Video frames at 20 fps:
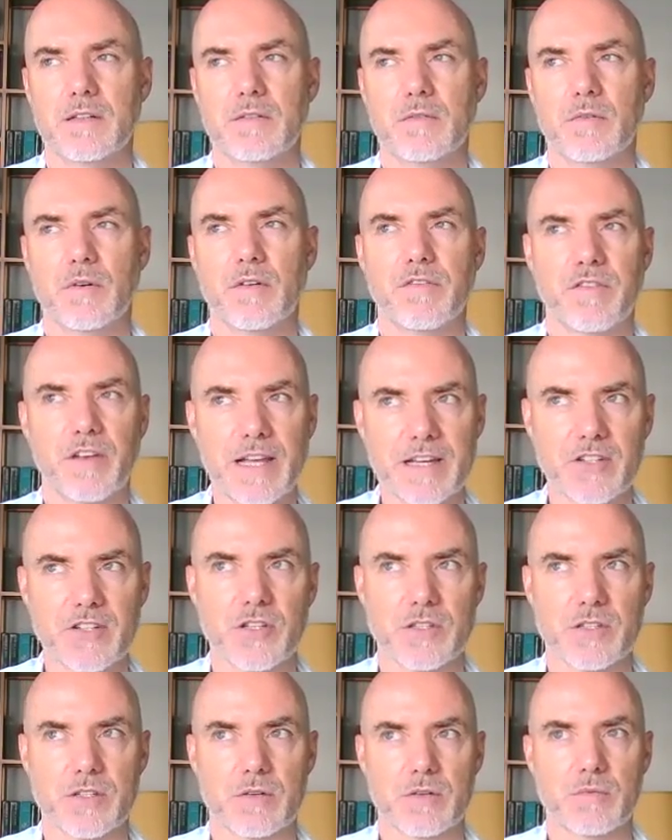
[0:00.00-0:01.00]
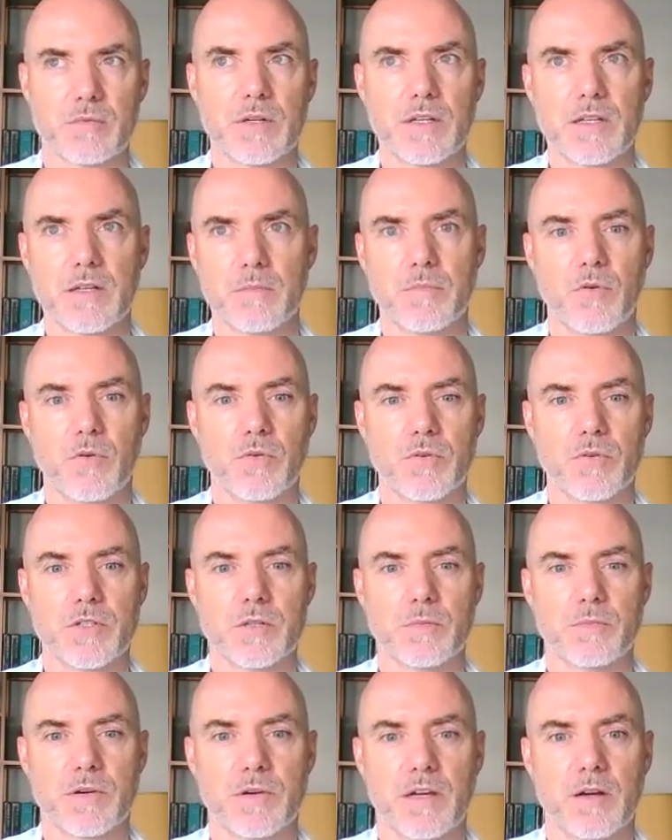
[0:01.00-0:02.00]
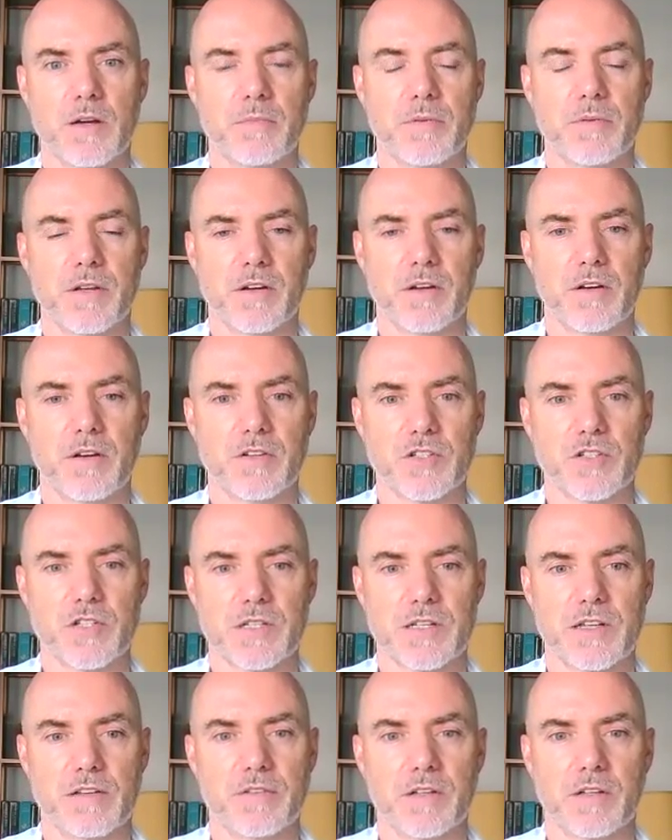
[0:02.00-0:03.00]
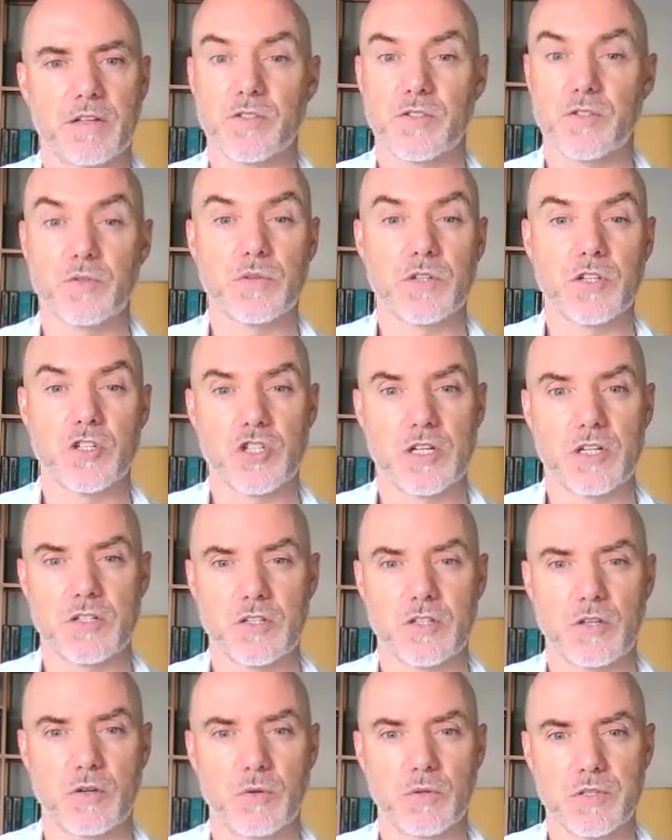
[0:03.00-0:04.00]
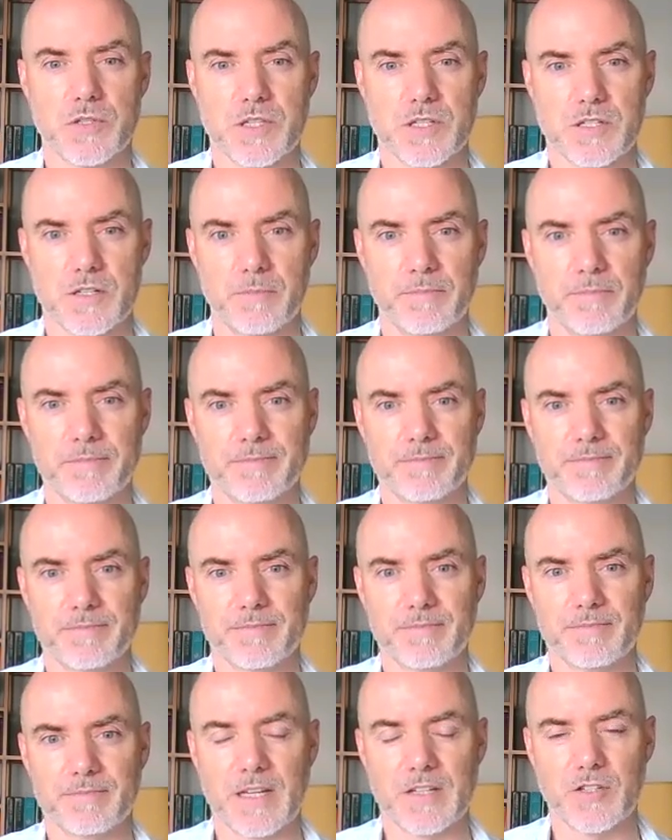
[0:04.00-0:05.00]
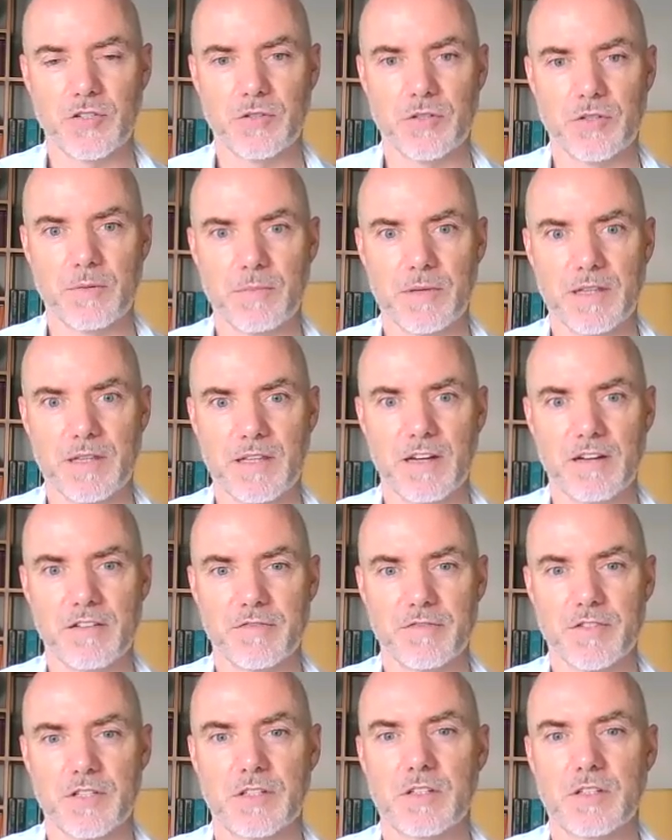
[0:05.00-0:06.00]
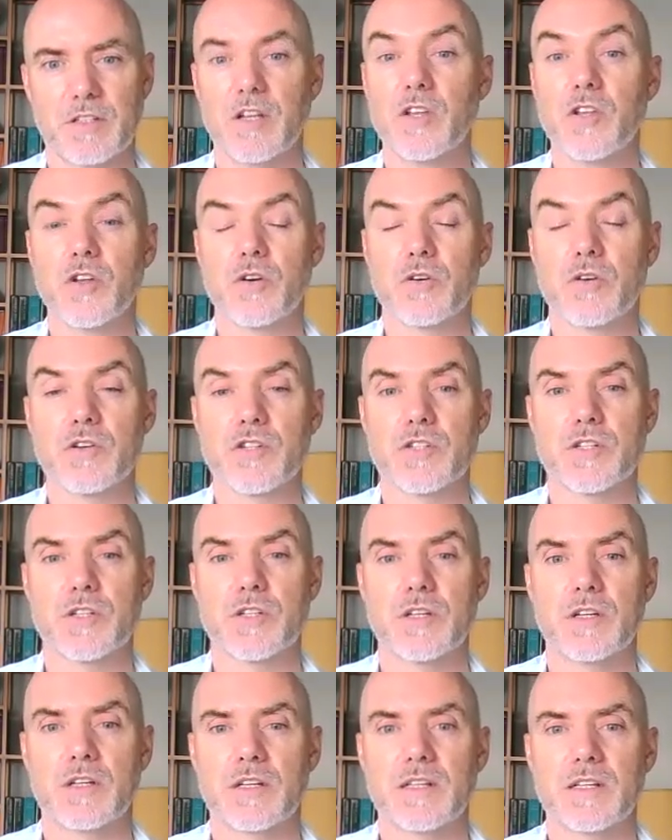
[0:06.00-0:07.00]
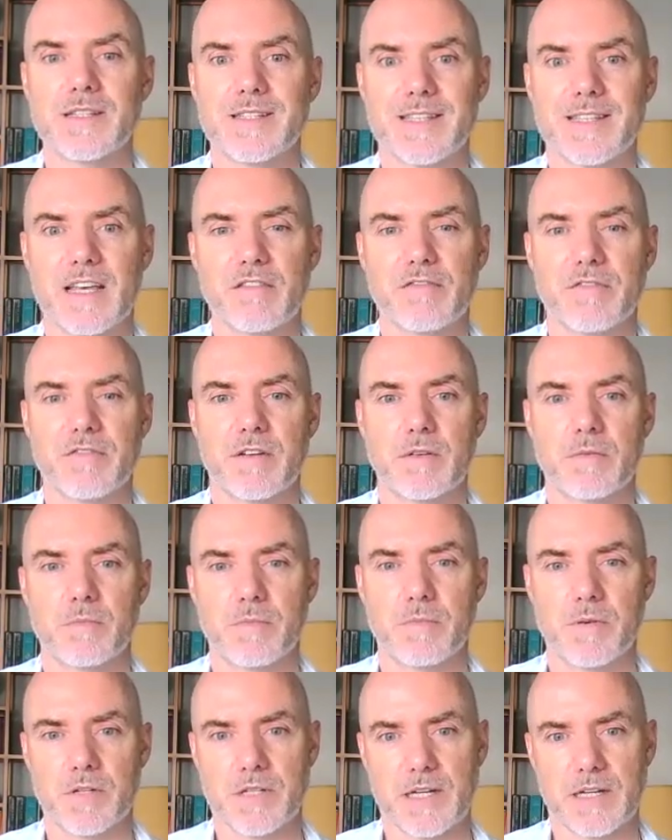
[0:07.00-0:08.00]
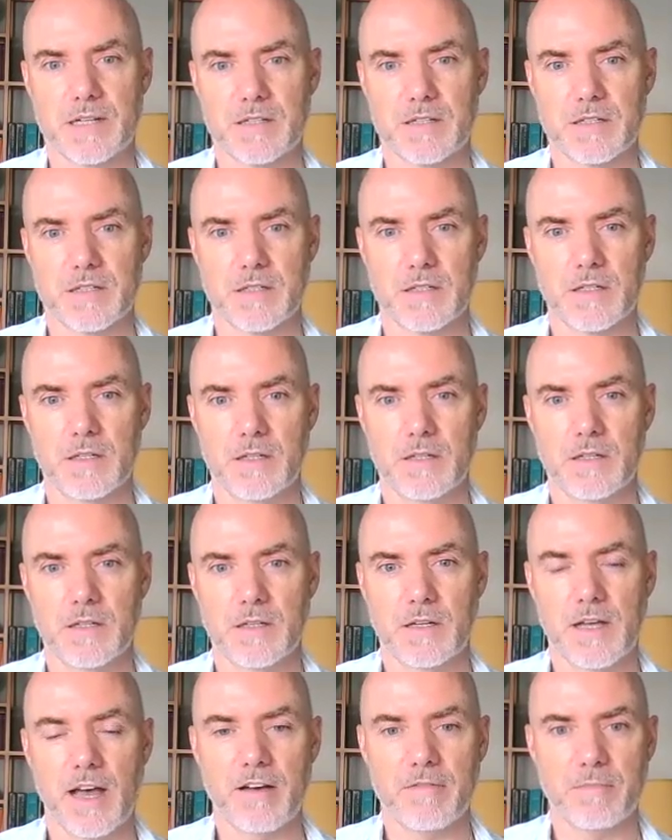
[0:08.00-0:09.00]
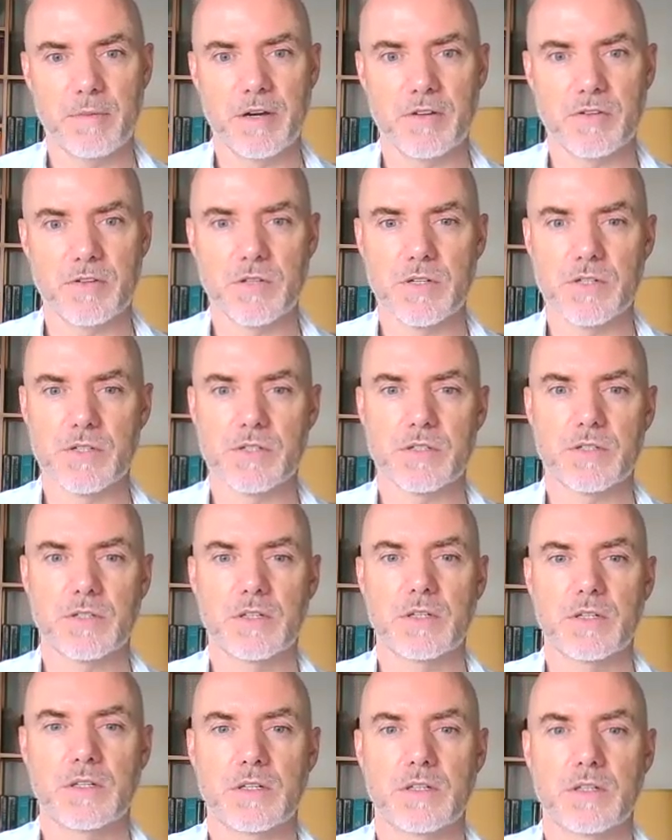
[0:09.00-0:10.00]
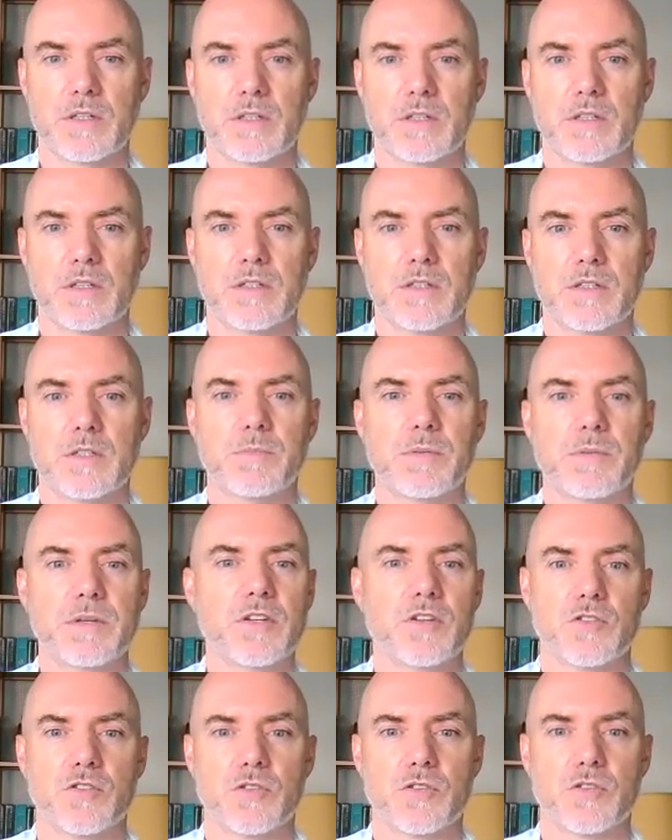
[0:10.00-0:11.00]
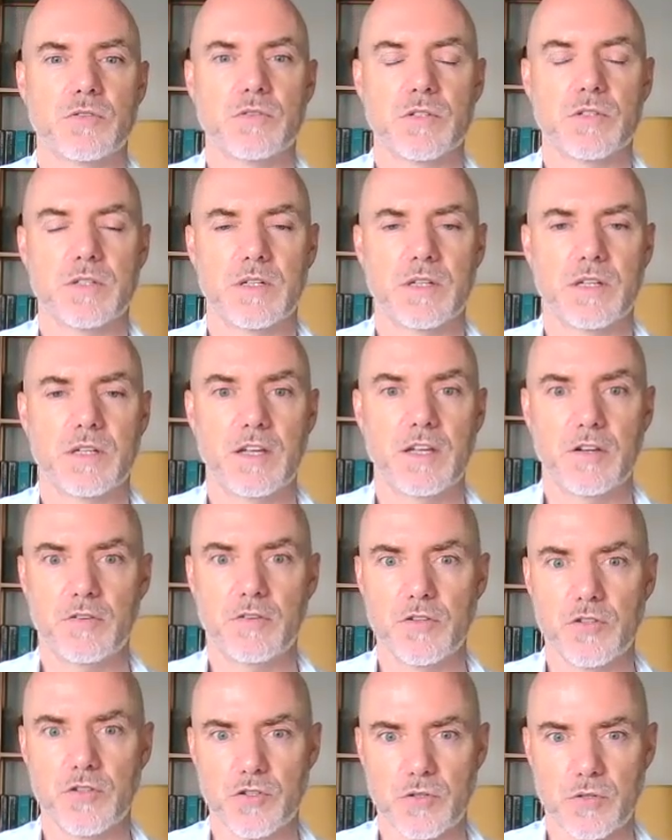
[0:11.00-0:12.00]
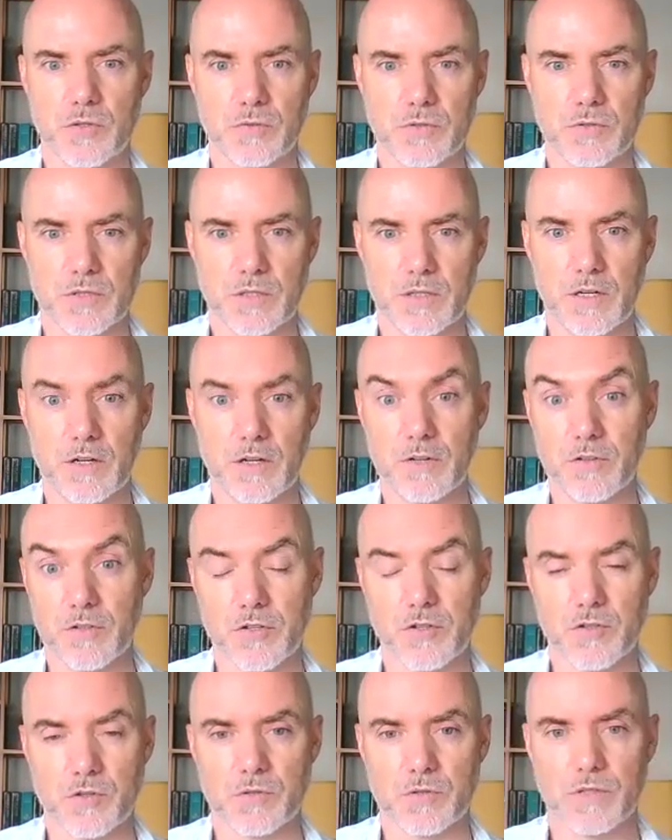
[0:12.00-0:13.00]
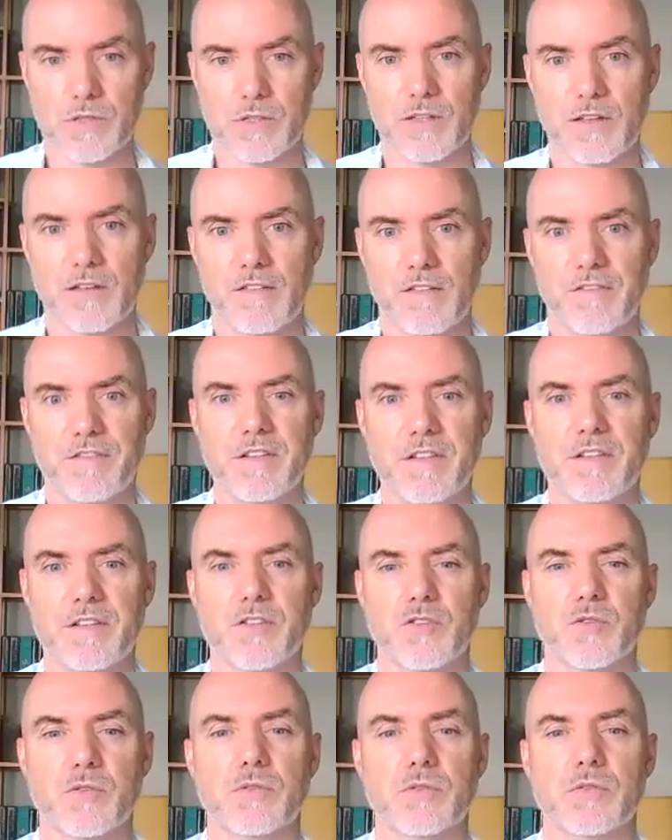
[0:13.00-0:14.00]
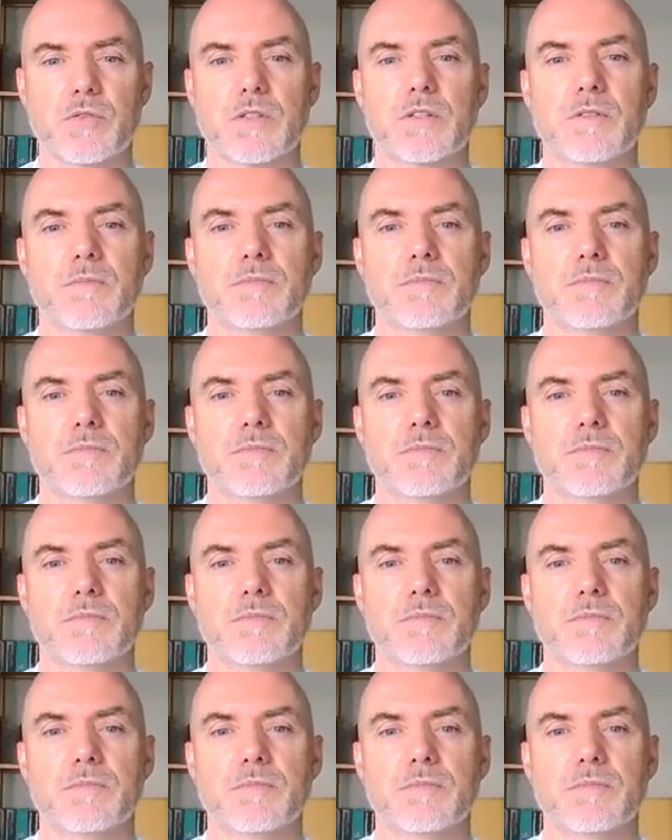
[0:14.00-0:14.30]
reflections are really important to bring up on a conscious level because you can change the whole system, that you can be loved, nourished, safe, protected, have boundaries, speak your truth, hear the truth, feel the truth,